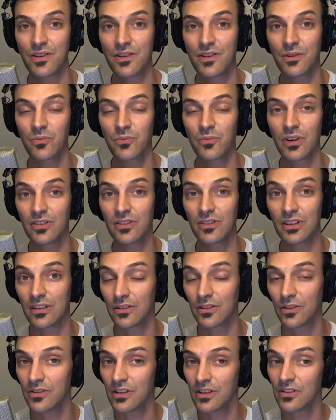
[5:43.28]
So we'll
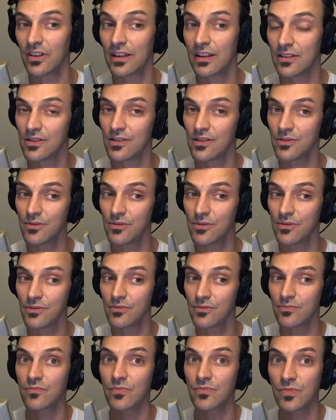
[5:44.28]
include the link
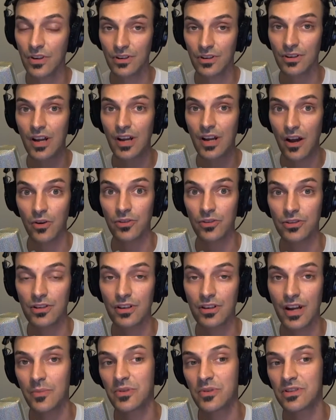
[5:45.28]
to your
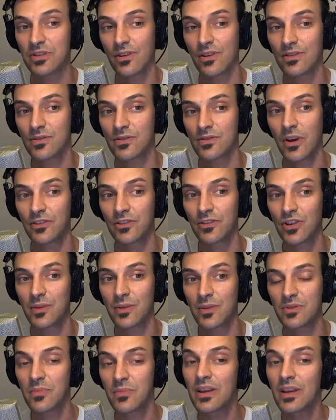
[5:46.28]
older episode as well,
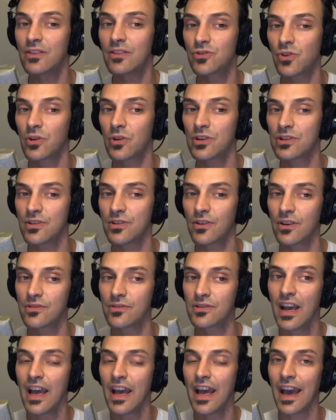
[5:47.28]
James. Meet George
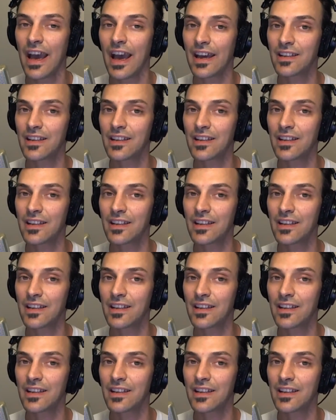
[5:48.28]
Soros